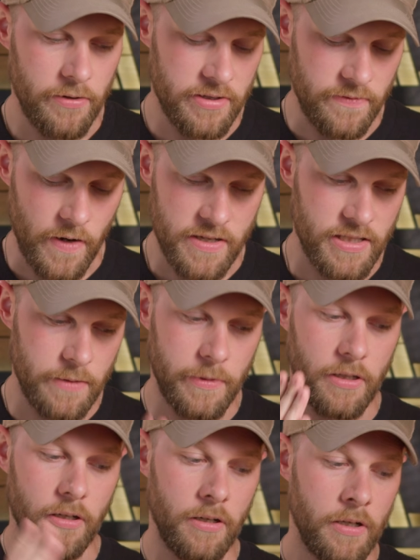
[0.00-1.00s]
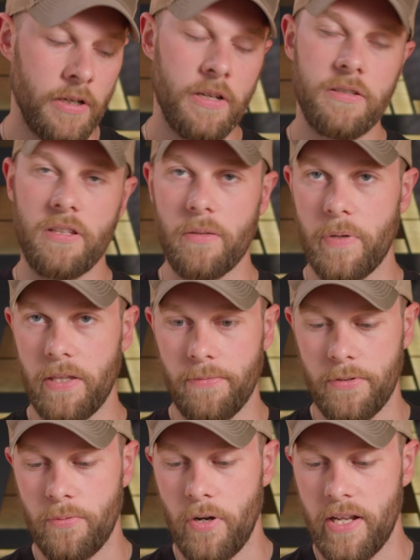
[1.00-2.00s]
It's very similar to the
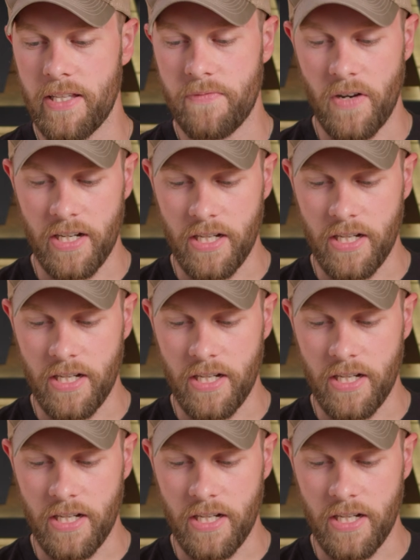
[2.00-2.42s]
P320. It's very